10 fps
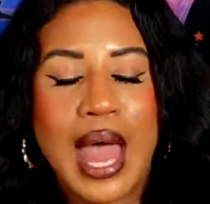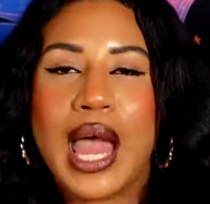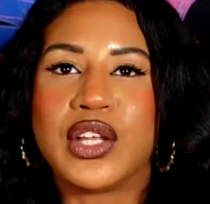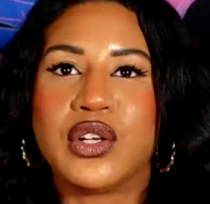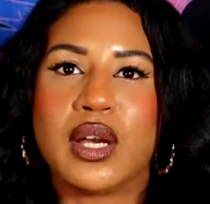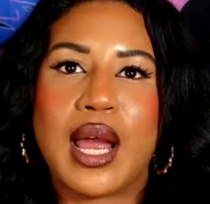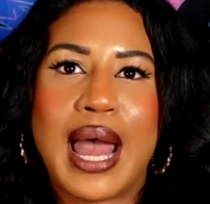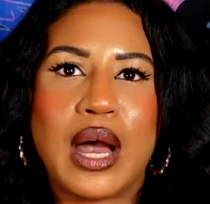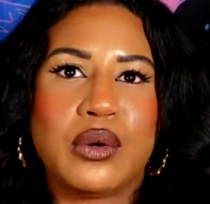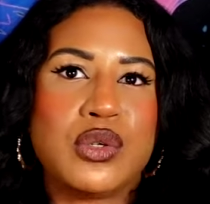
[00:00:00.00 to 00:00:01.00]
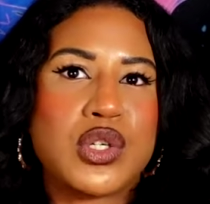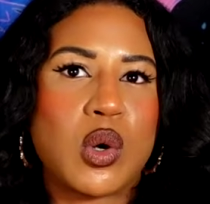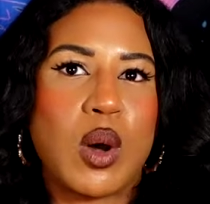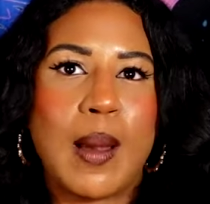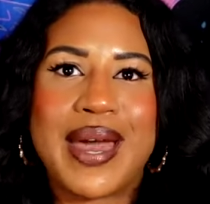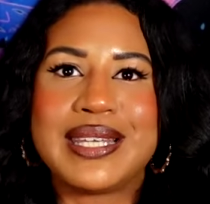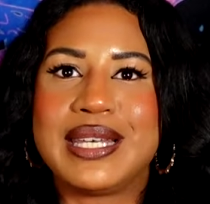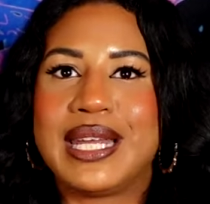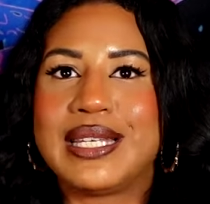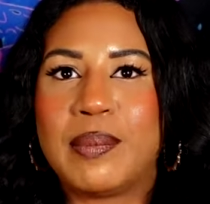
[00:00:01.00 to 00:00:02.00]
your how you show up as an
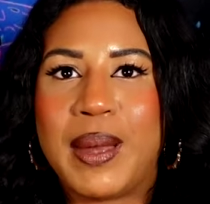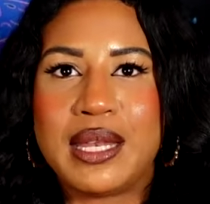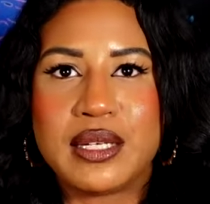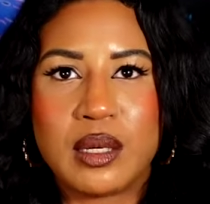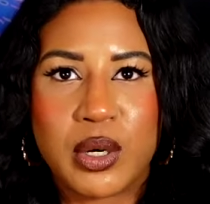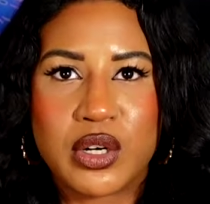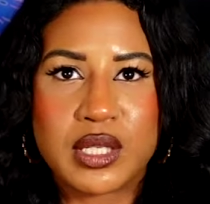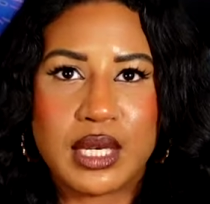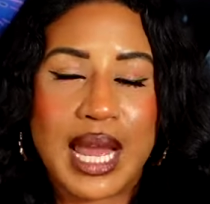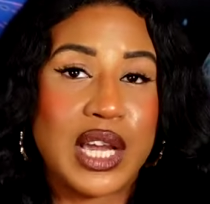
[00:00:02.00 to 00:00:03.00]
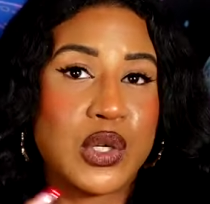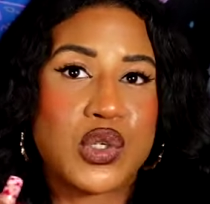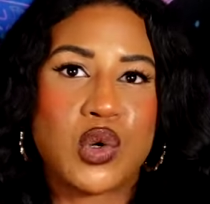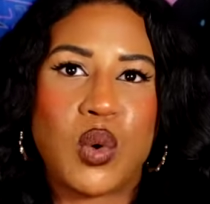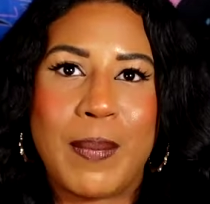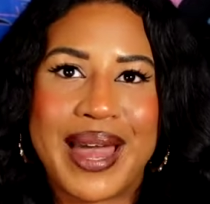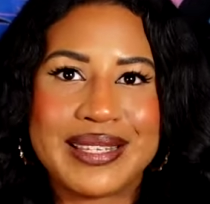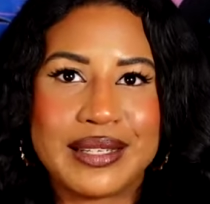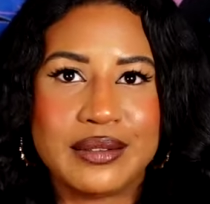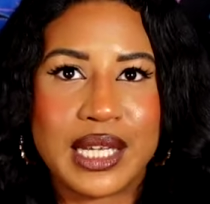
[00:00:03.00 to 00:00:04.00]
independent person, how you show up
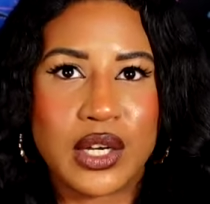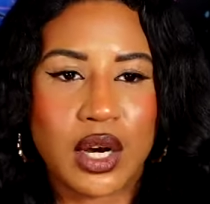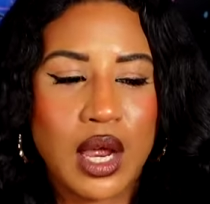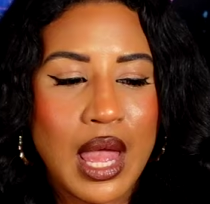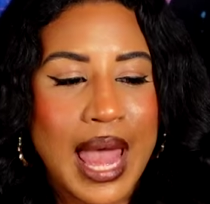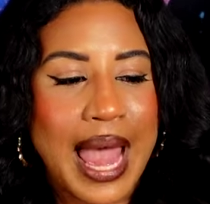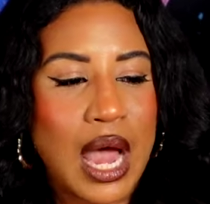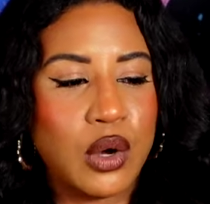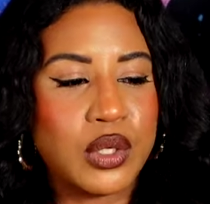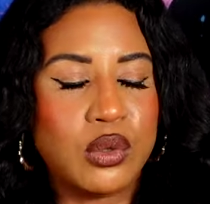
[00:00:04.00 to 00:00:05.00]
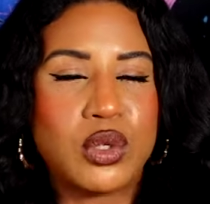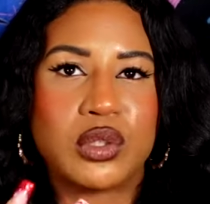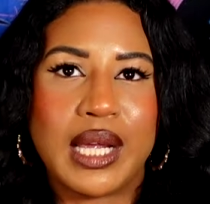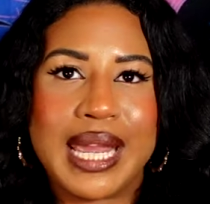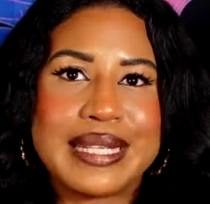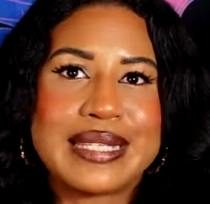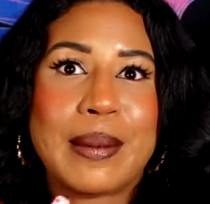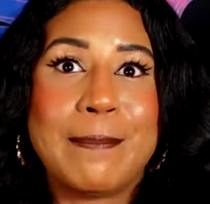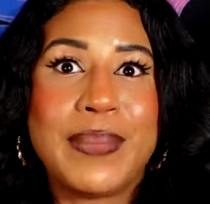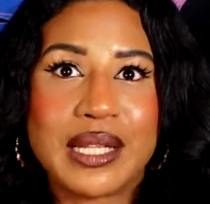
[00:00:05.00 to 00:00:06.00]
as a leader, how you create
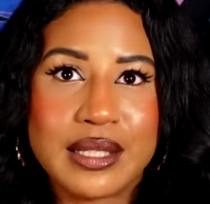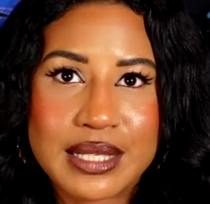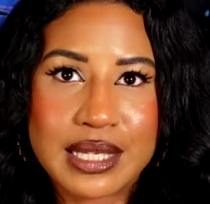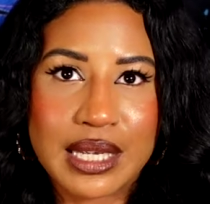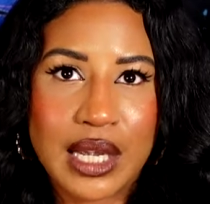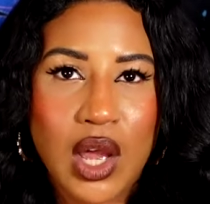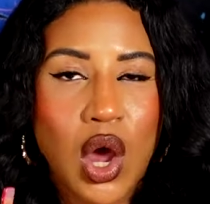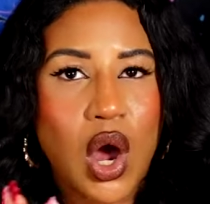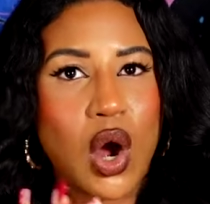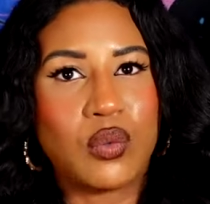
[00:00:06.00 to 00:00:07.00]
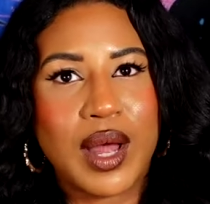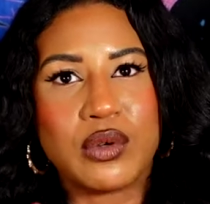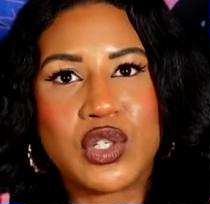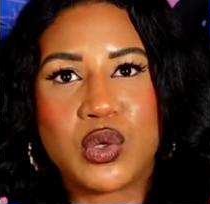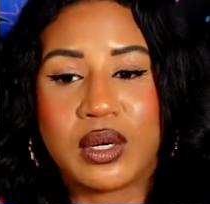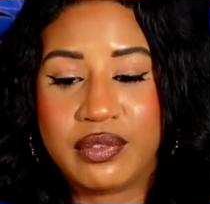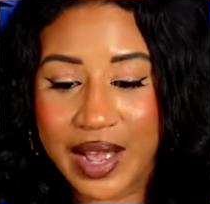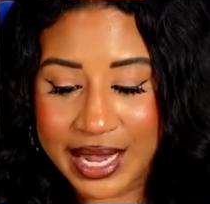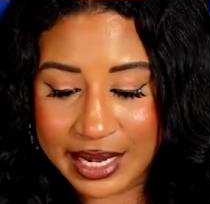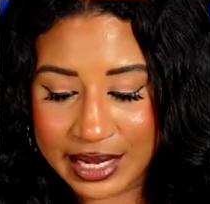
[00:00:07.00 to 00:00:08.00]
stability around your
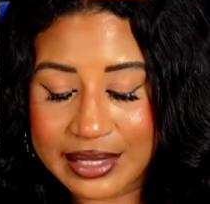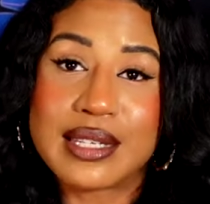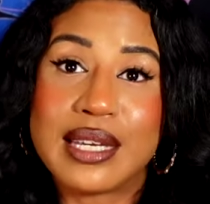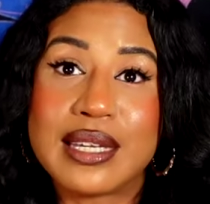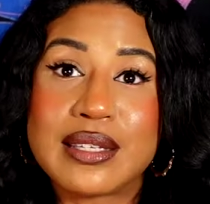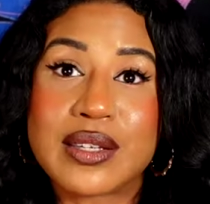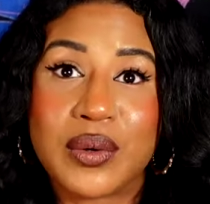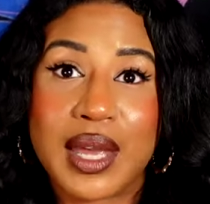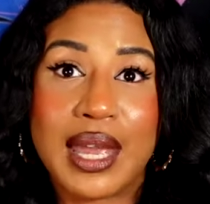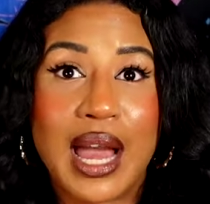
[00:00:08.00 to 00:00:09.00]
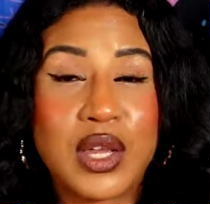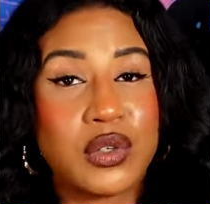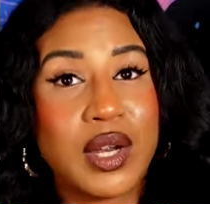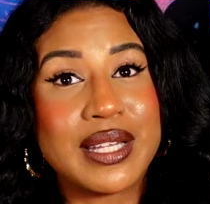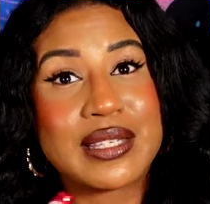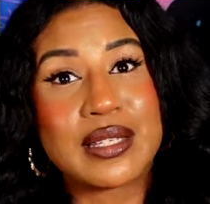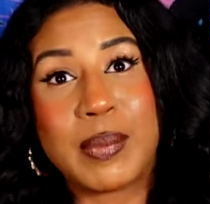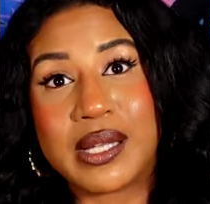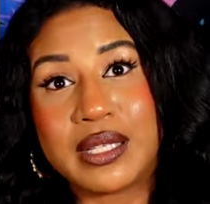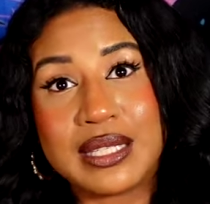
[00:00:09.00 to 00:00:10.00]
finances, okay? How you create
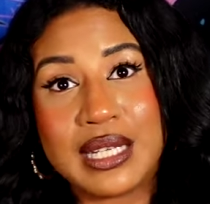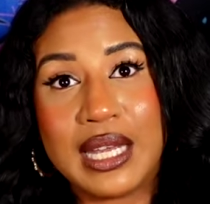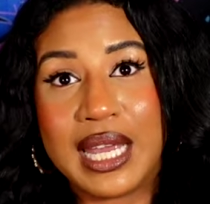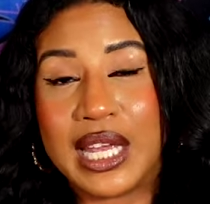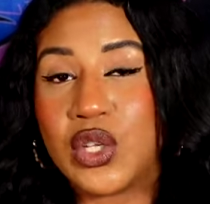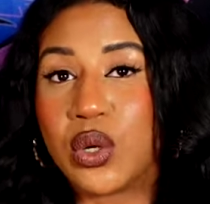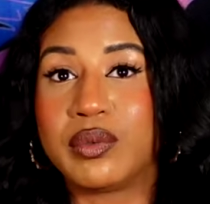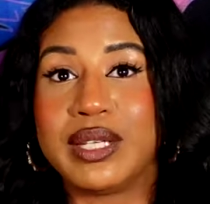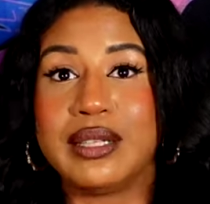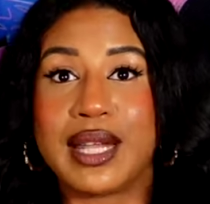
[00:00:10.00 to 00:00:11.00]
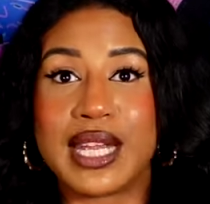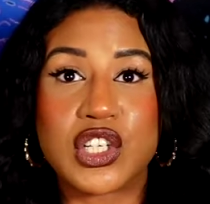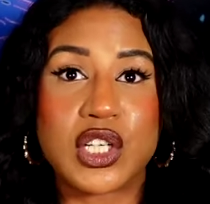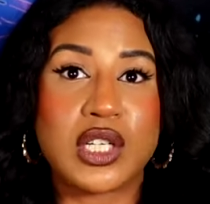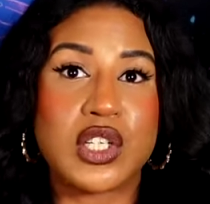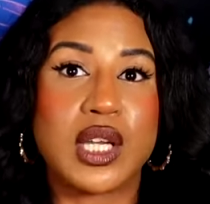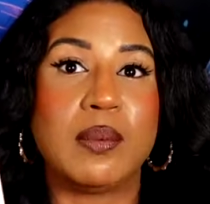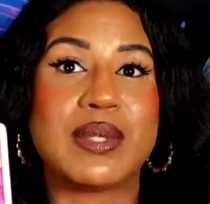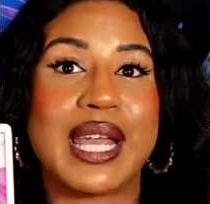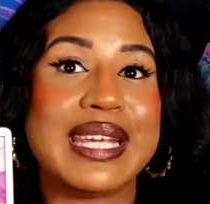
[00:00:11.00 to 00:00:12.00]
stability in your
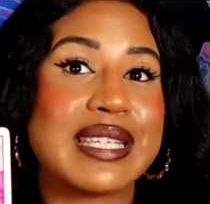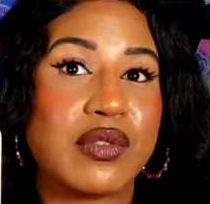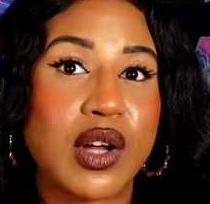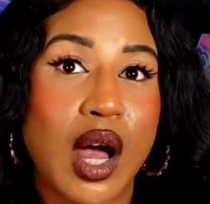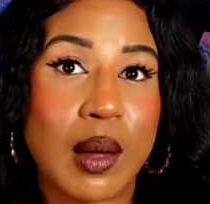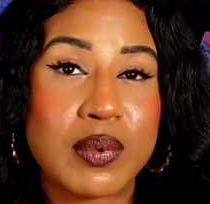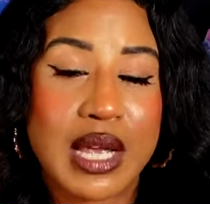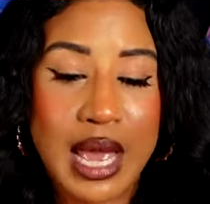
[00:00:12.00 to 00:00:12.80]
relationships, Ace of Cups,